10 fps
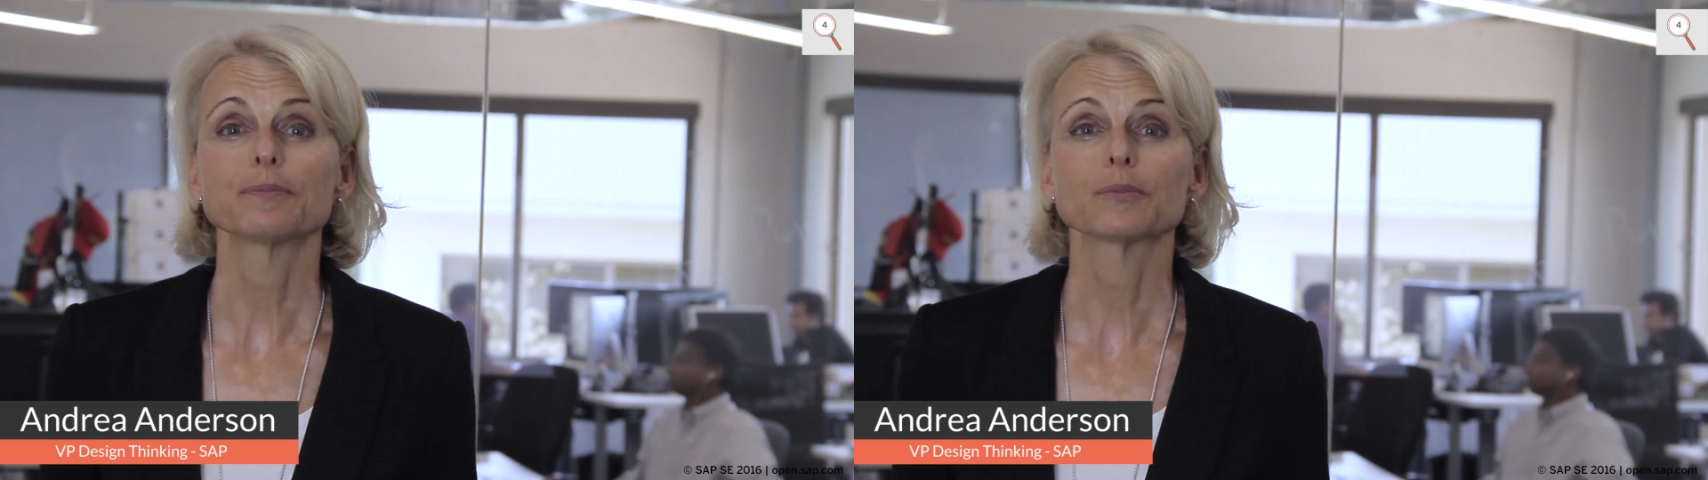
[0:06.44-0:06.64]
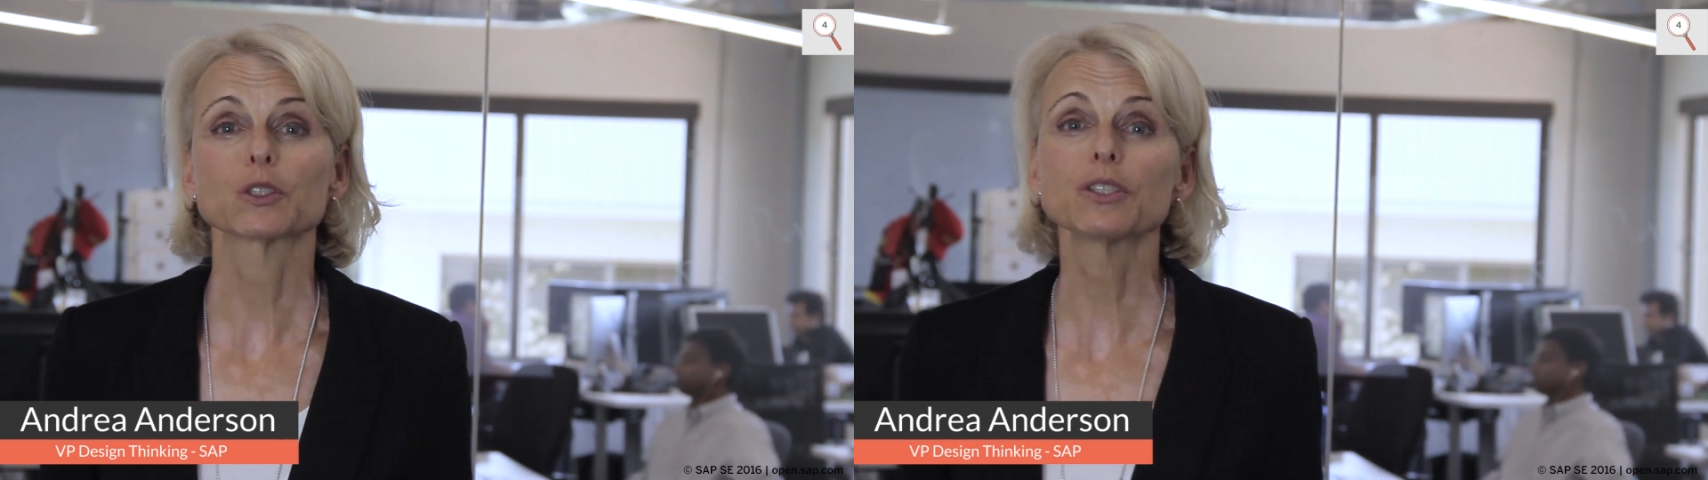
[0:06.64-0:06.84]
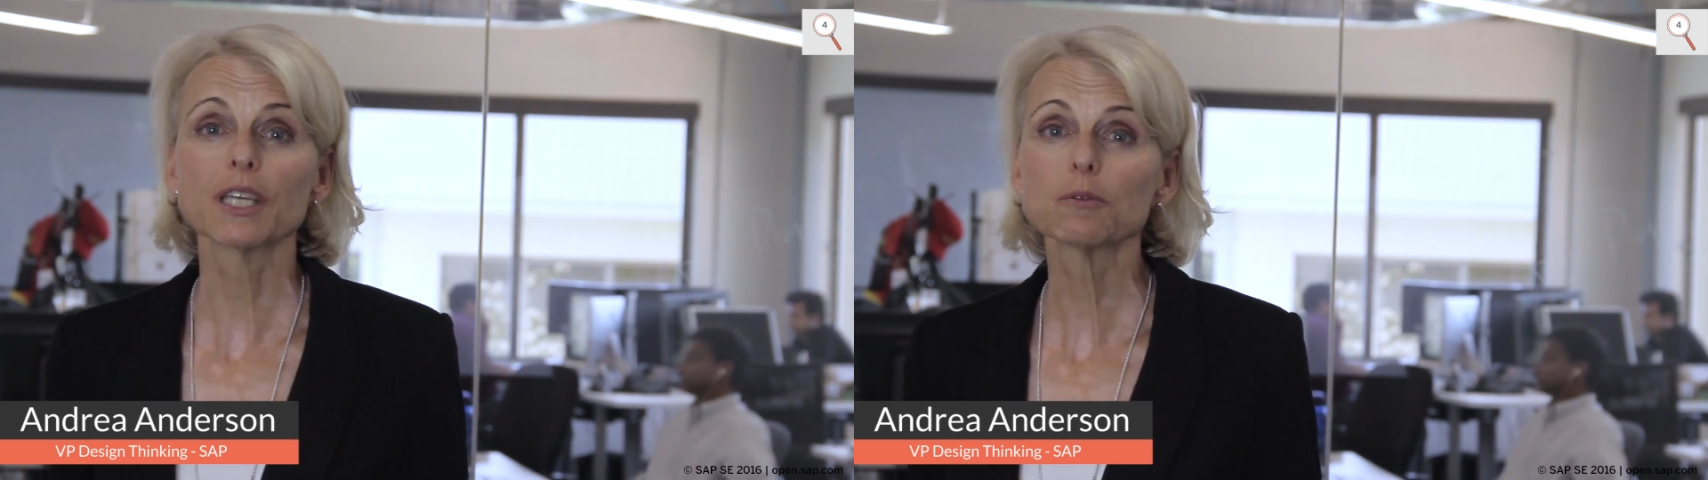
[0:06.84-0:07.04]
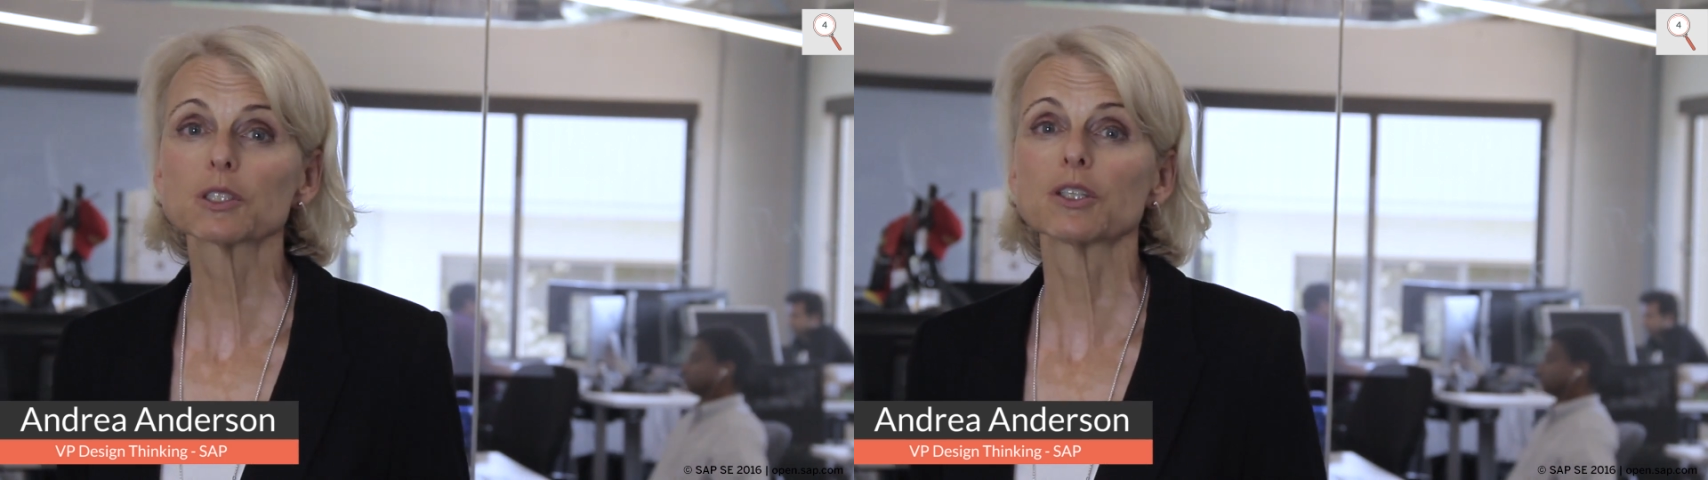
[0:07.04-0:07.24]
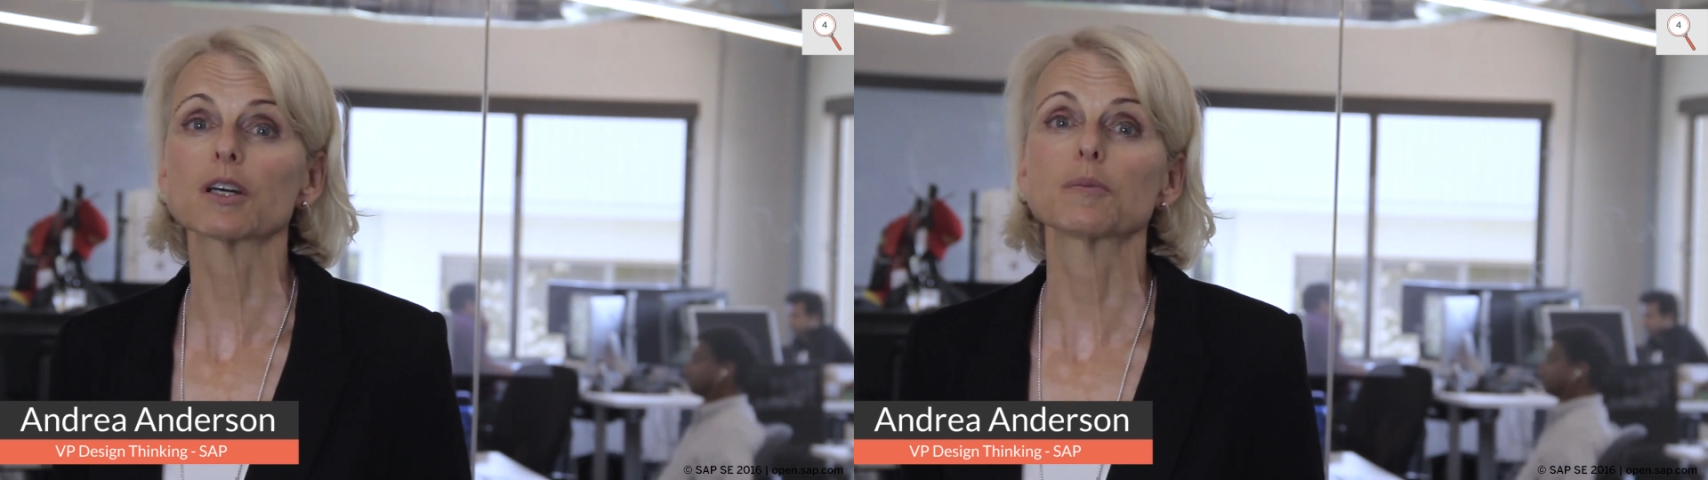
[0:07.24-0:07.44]
Today we'll
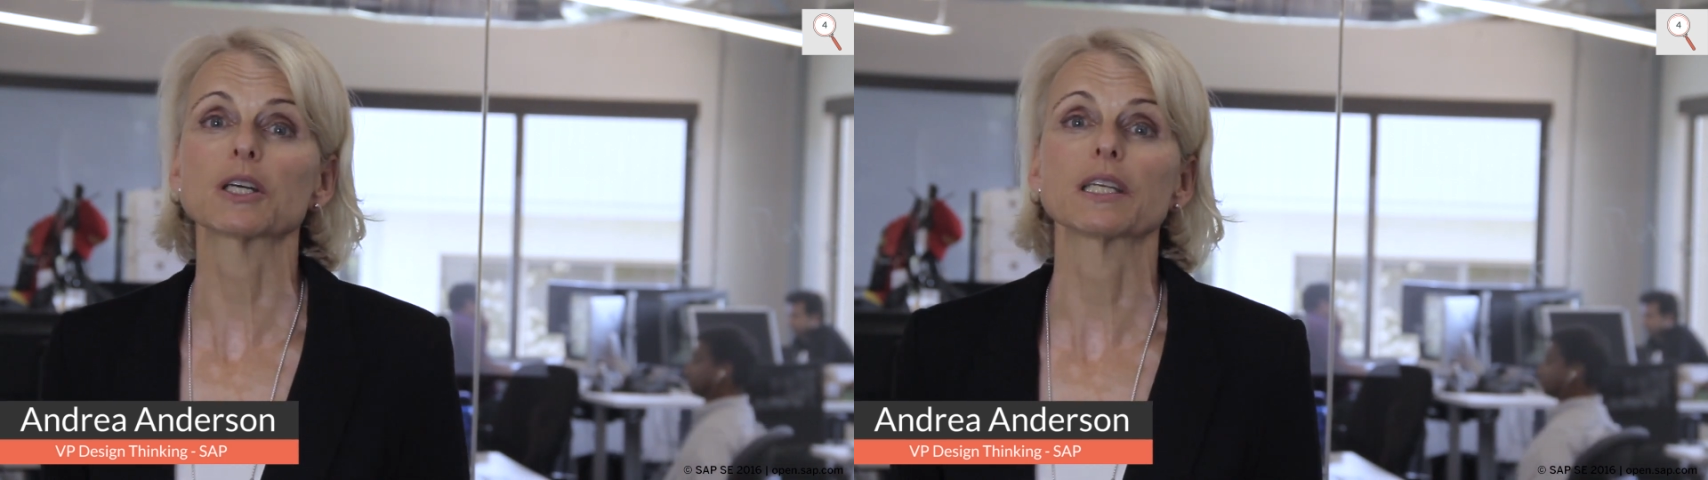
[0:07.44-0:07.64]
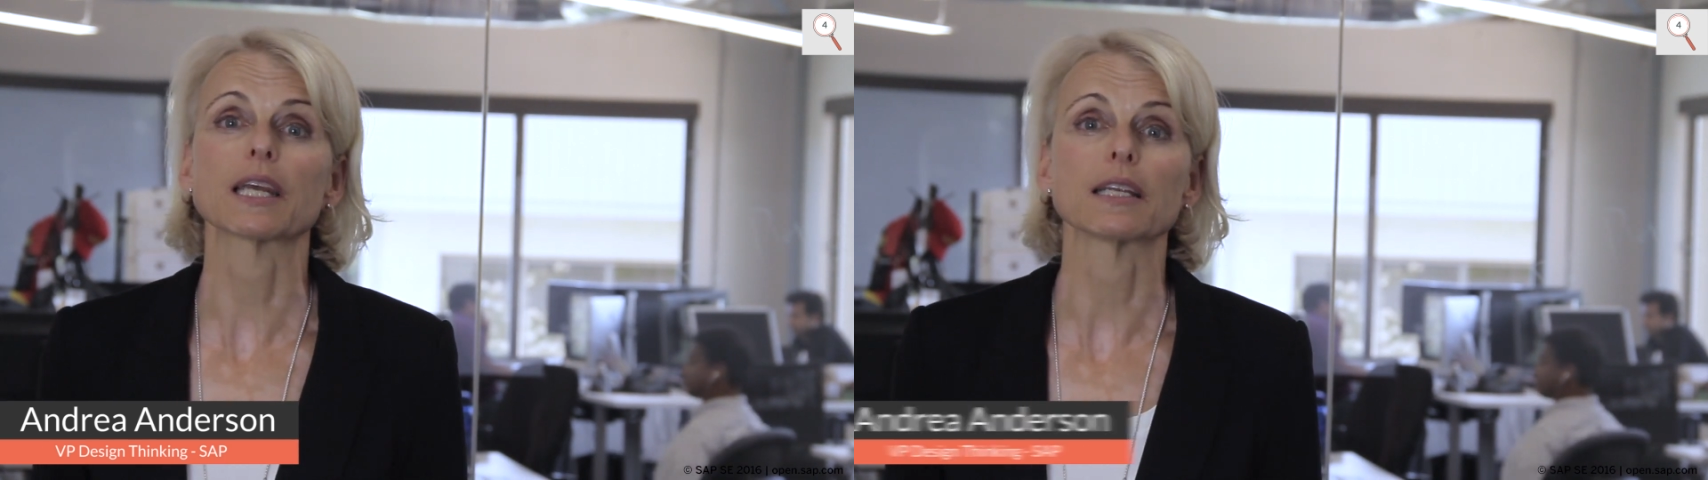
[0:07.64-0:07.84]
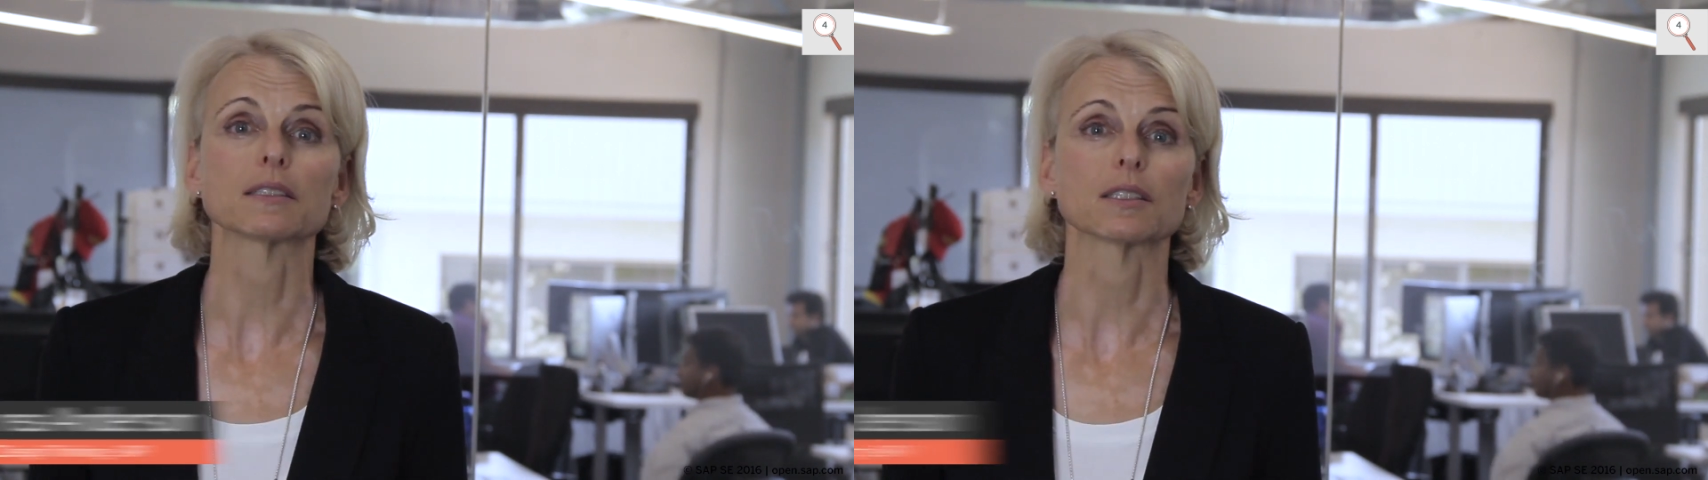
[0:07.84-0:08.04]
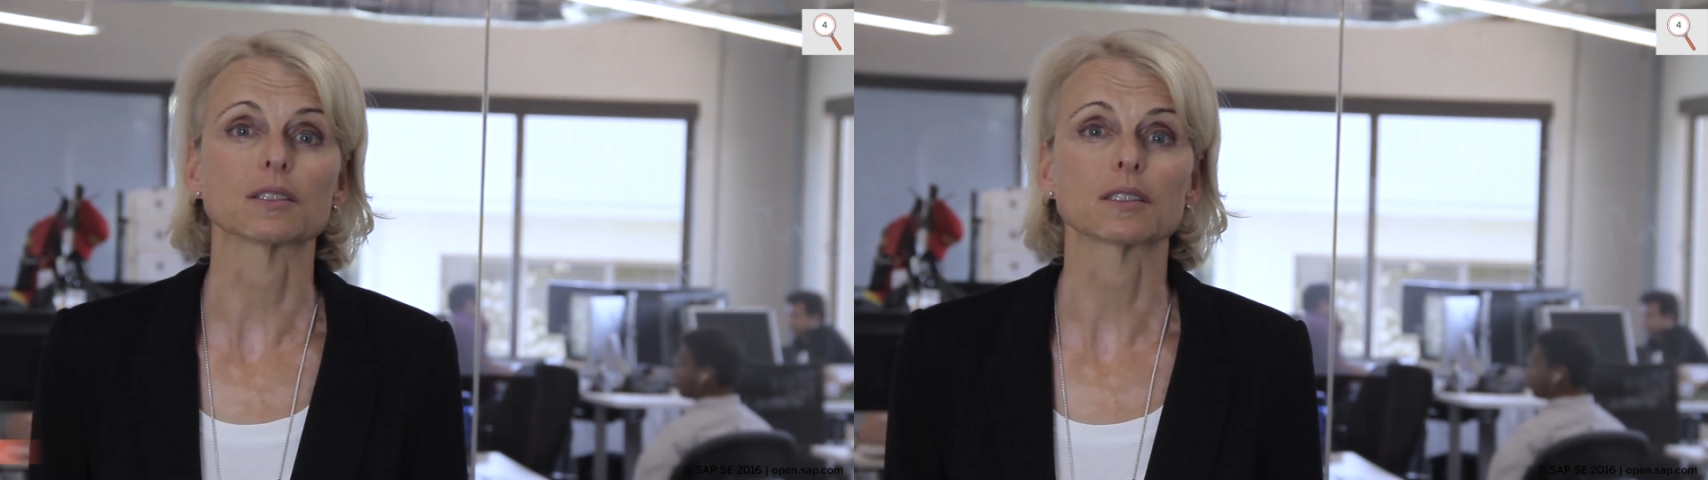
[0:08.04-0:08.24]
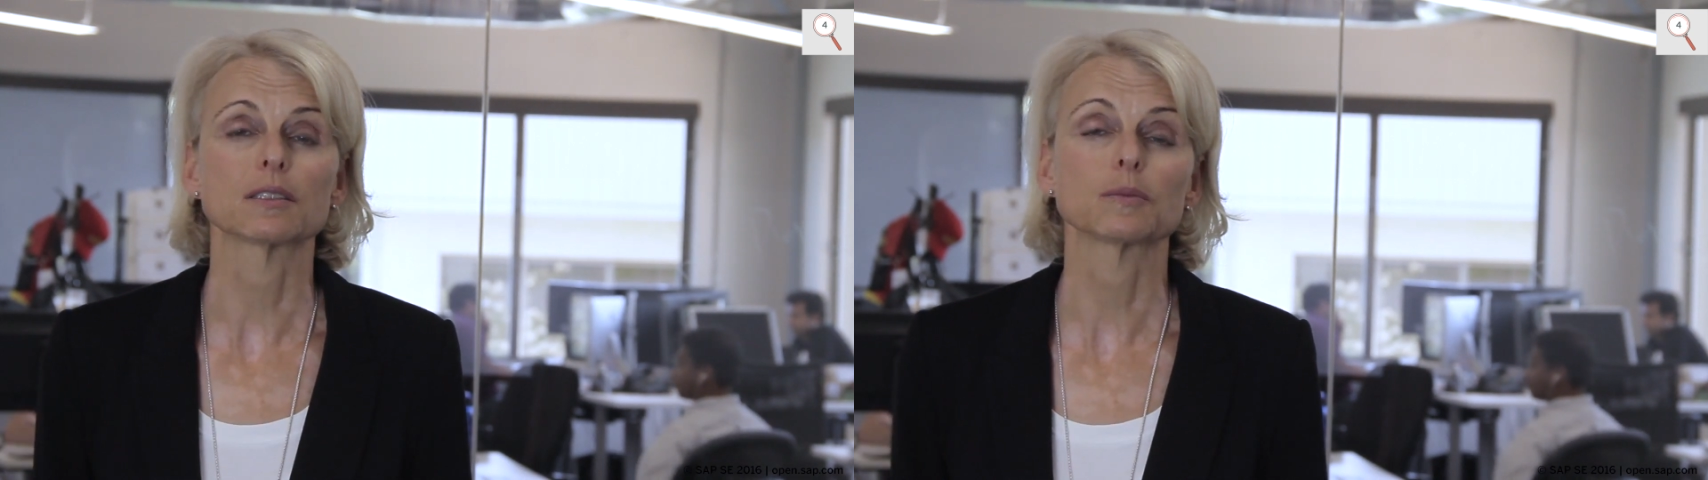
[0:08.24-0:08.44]
talk about
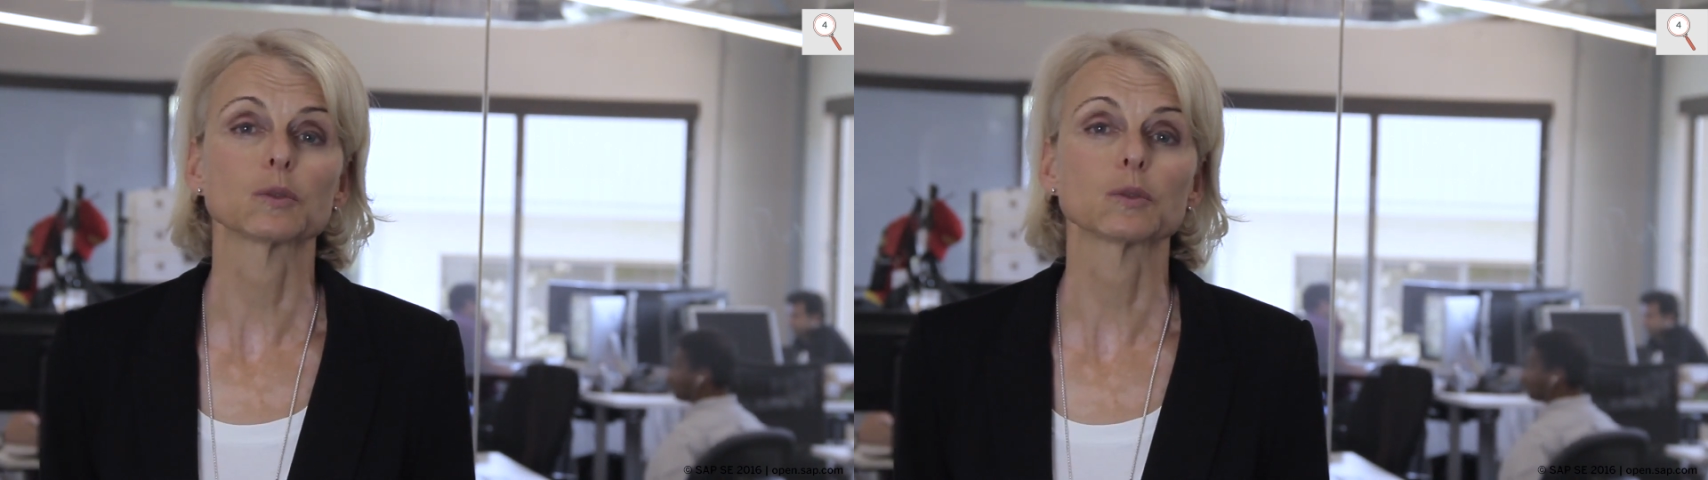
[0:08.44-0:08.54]
analysis.